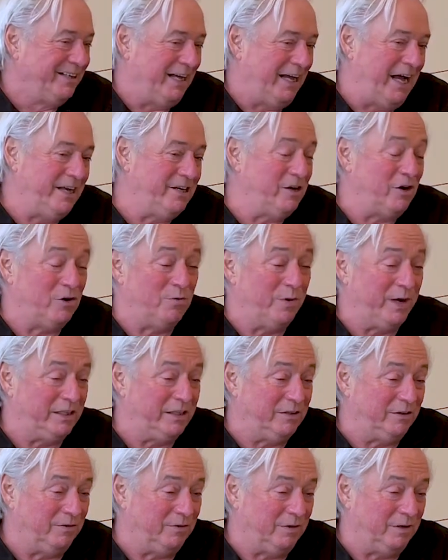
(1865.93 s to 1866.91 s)
I know
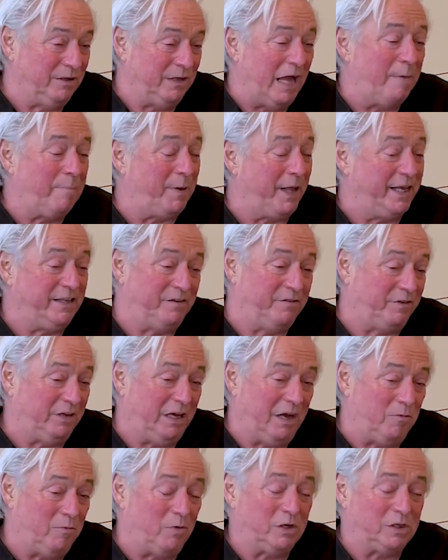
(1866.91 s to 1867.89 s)
when
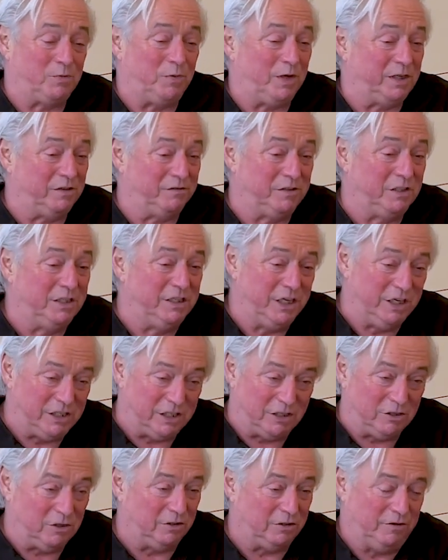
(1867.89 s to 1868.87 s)
I was one of the
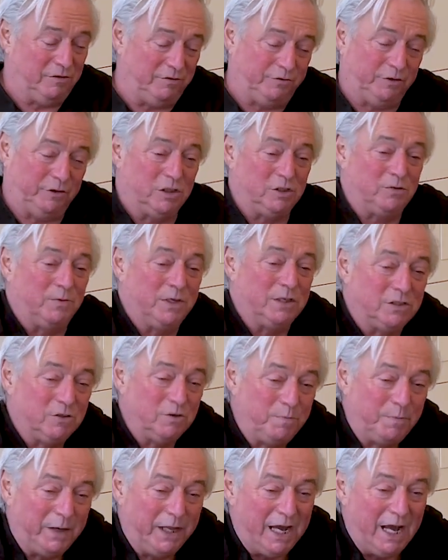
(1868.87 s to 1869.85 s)
DJs, the first ones who
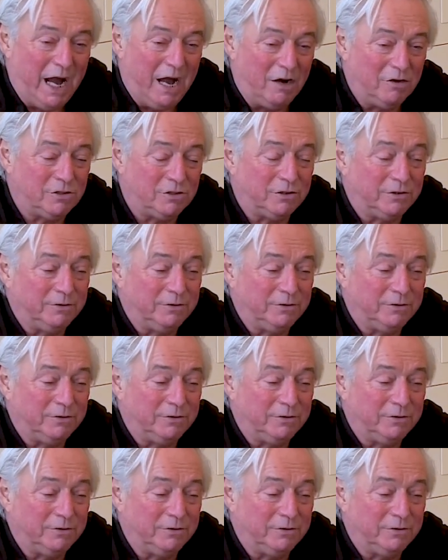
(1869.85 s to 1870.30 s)
play house.